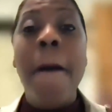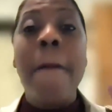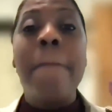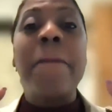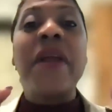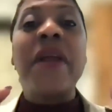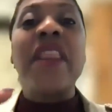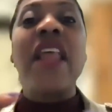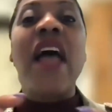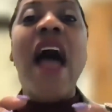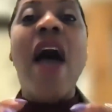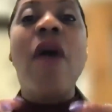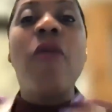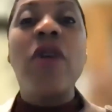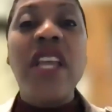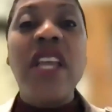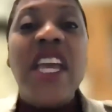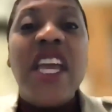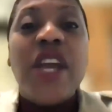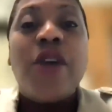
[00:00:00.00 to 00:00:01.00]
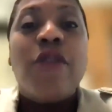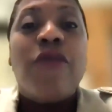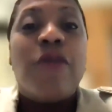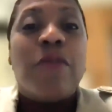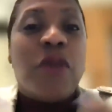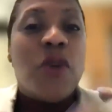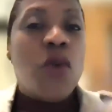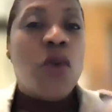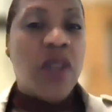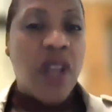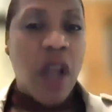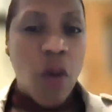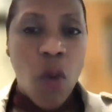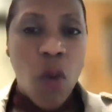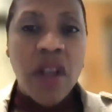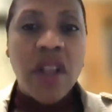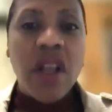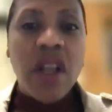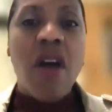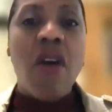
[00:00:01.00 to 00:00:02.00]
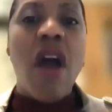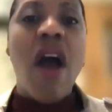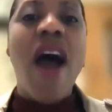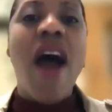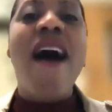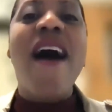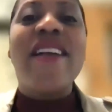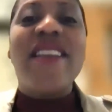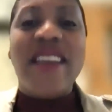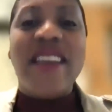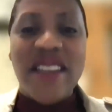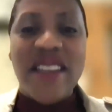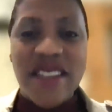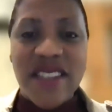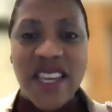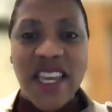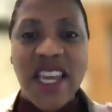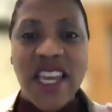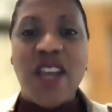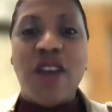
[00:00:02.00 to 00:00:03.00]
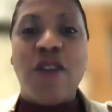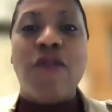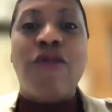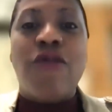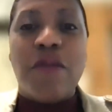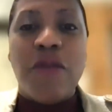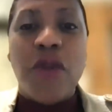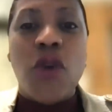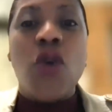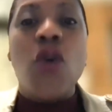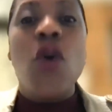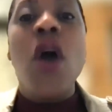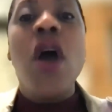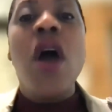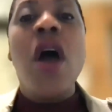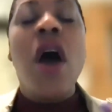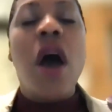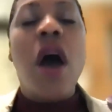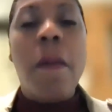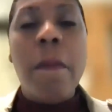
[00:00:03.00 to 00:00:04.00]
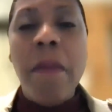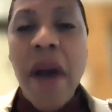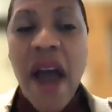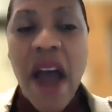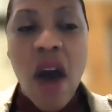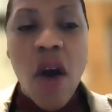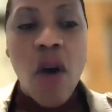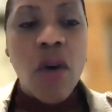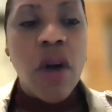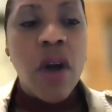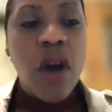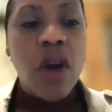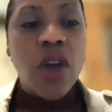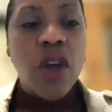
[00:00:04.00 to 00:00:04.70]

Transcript: But I want to hear from you, and I want our audience to hear from you about